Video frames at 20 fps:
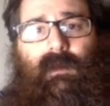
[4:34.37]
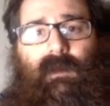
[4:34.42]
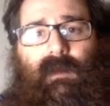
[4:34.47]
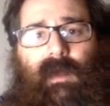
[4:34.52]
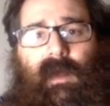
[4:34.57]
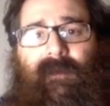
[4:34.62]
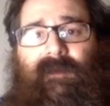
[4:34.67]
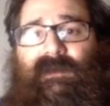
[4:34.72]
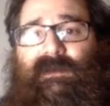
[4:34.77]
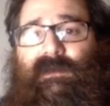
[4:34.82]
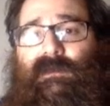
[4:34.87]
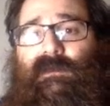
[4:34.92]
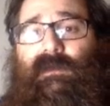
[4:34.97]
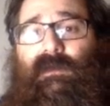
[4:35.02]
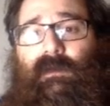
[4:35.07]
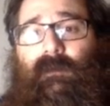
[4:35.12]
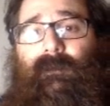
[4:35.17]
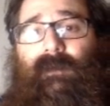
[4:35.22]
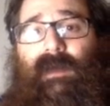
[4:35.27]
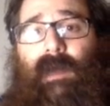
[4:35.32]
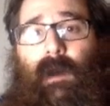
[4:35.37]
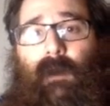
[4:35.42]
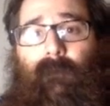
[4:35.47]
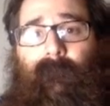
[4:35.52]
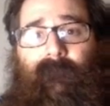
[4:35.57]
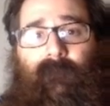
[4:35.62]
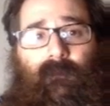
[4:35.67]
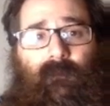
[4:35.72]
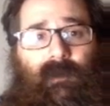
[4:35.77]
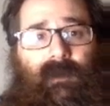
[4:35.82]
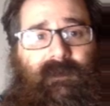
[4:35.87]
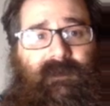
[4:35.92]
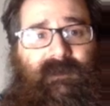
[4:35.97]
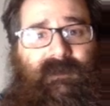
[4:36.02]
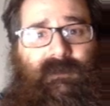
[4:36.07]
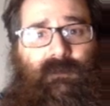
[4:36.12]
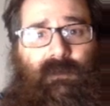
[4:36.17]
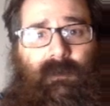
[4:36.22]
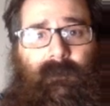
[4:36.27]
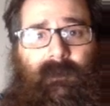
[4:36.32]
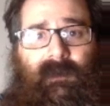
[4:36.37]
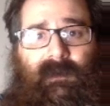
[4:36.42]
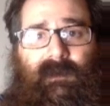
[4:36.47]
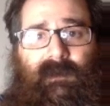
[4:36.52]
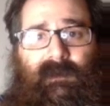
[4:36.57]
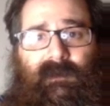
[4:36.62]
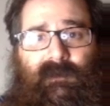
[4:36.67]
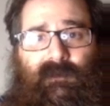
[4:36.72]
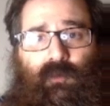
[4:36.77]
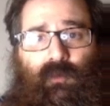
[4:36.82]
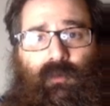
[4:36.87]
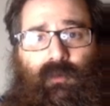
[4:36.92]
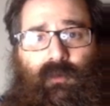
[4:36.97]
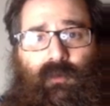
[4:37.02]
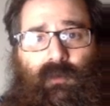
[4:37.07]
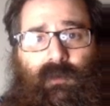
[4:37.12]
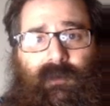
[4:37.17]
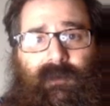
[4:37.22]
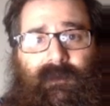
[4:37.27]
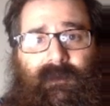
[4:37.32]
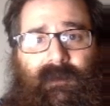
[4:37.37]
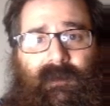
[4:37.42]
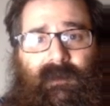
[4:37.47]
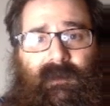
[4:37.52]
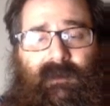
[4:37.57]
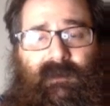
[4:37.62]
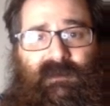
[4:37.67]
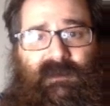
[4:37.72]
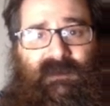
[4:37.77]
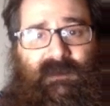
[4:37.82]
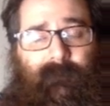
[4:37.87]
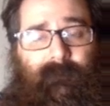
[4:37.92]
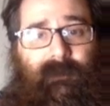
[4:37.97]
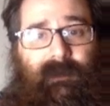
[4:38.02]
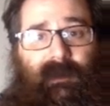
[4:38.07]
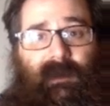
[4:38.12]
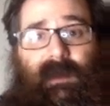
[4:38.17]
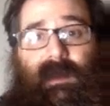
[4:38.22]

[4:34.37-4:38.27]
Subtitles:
And this is going to be helpful, right? This is what I'm going to need to work with in just a bit.